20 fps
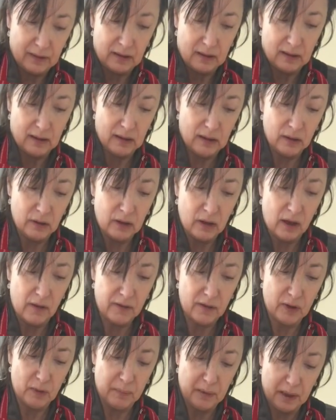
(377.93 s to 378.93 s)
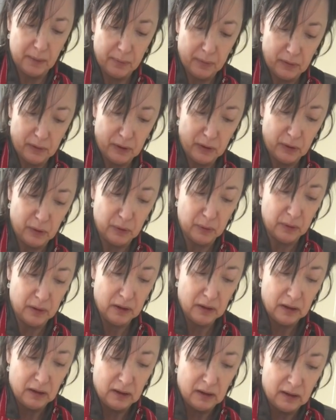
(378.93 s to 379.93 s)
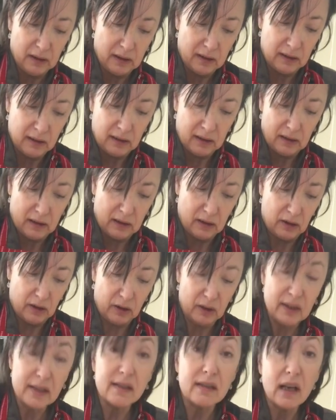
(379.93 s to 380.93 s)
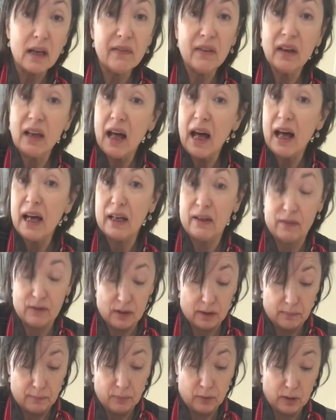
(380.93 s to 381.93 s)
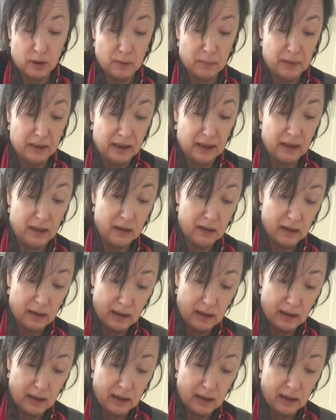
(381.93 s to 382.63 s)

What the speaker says: And look after the people who are going to save our lives, possibly.